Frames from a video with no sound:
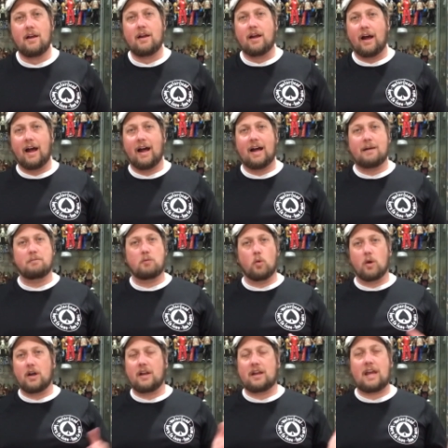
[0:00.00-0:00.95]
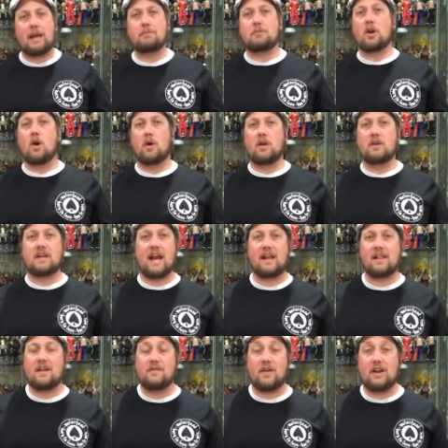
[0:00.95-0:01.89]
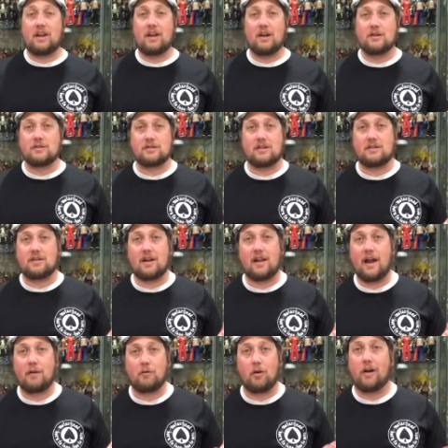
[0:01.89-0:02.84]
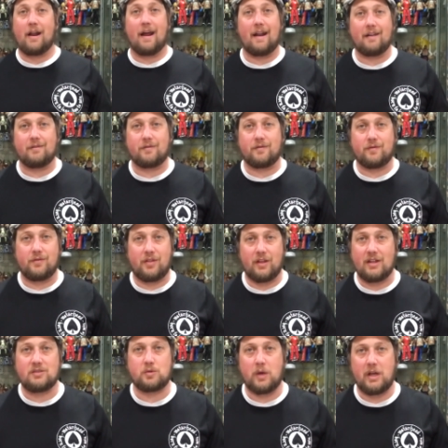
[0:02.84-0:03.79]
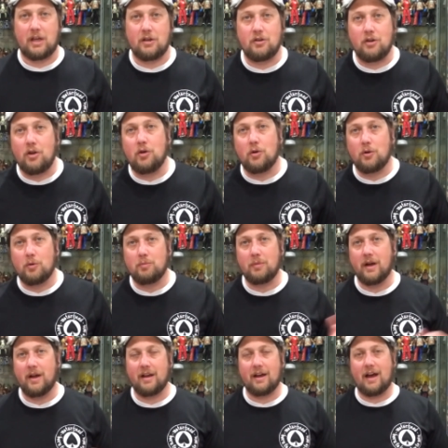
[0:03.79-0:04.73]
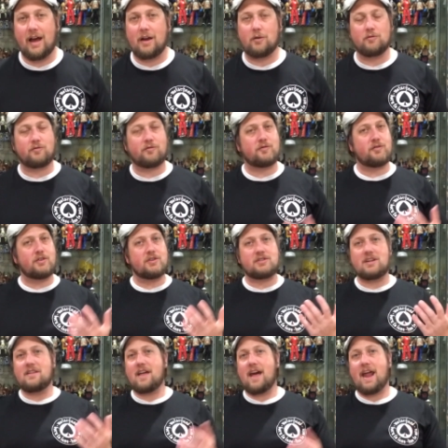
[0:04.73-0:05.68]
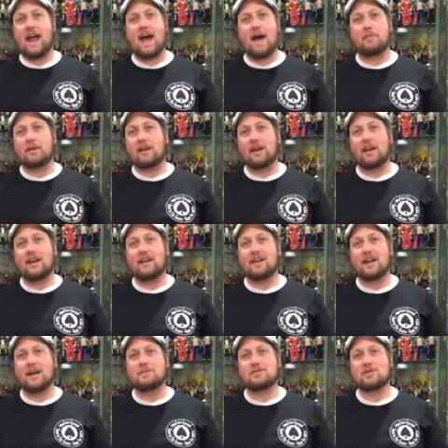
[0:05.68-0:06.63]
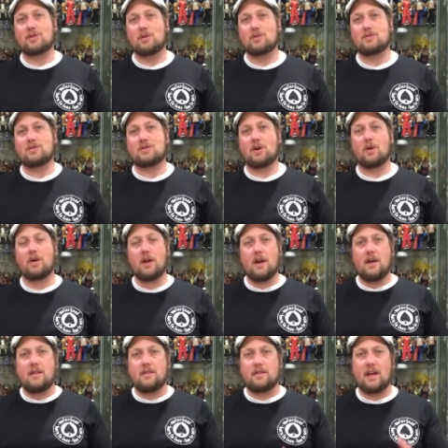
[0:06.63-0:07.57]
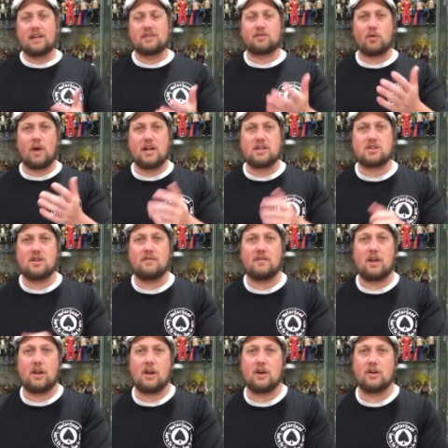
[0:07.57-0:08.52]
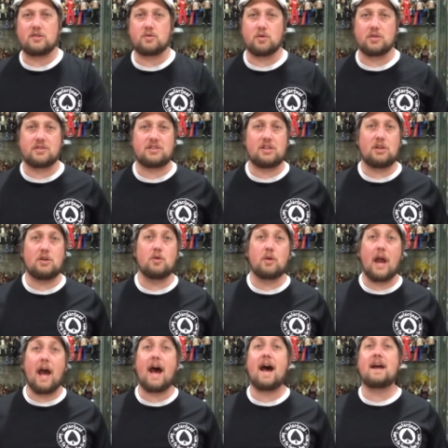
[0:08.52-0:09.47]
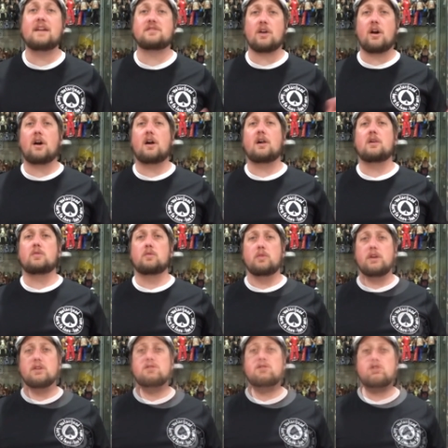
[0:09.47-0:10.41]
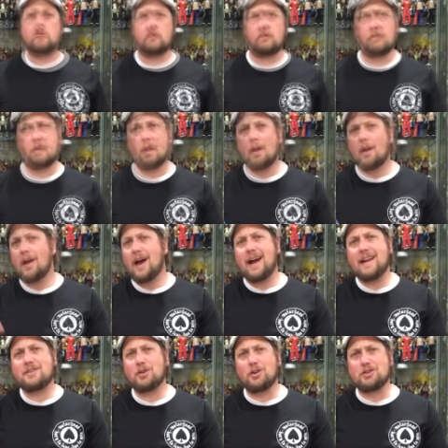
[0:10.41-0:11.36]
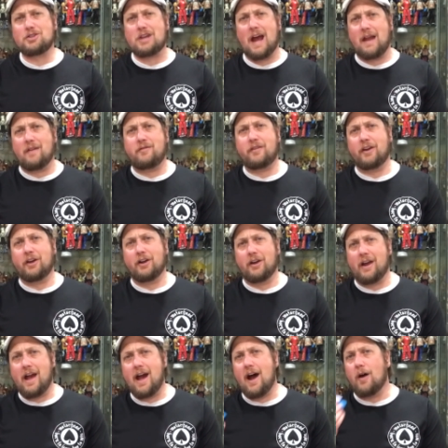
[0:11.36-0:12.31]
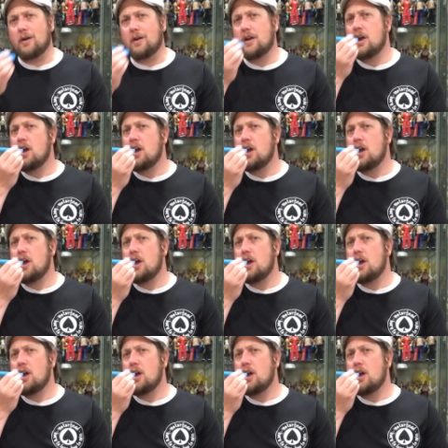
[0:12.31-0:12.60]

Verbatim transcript: But we're going to keep going daily videos until I run out of things we can do. But I don't foresee that happening anytime soon. So thanks for watching the videos. We'll see you guys all real soon. I told you I'd figure it out.